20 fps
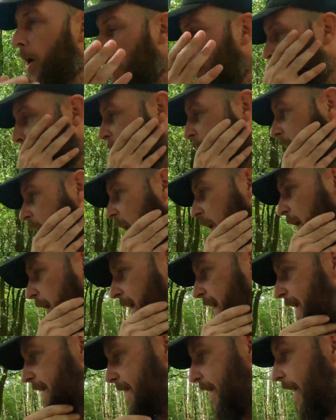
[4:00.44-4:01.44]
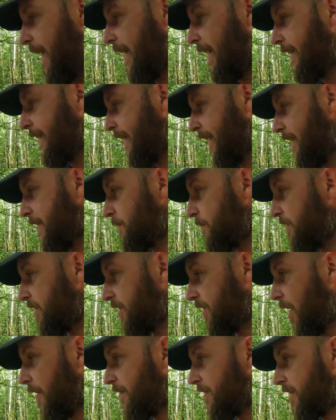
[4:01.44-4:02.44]
I'm going to go ahead and get some
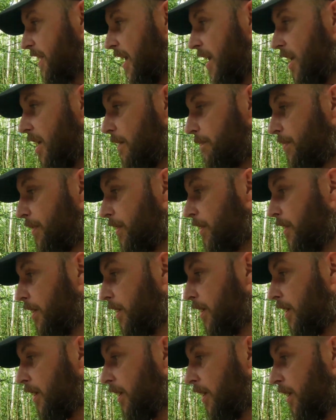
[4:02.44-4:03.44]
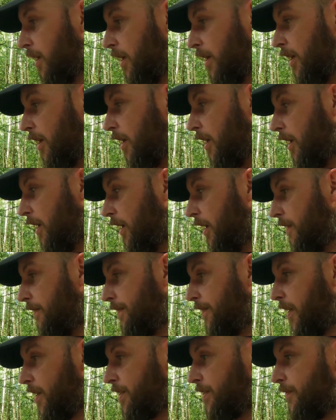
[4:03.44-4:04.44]
stuff set up.
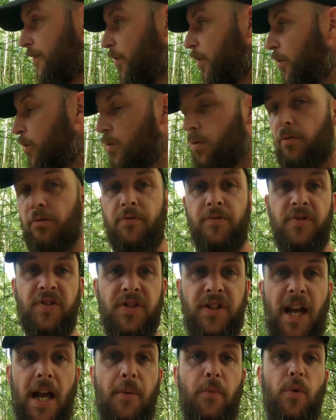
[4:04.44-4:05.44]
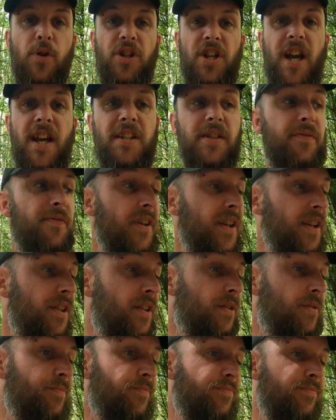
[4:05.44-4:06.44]
First of all, table and chairs, I think.
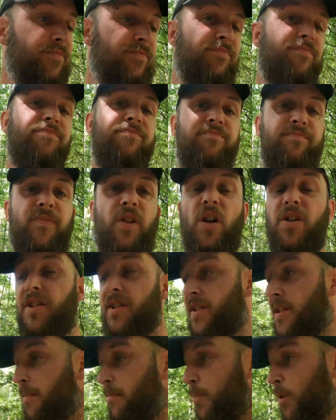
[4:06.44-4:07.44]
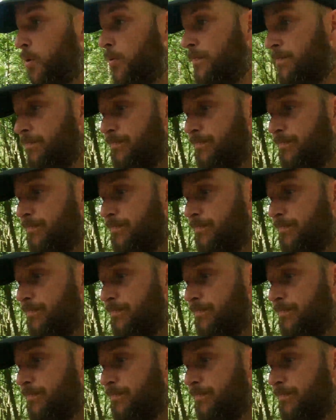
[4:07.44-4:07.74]
Nice and simple.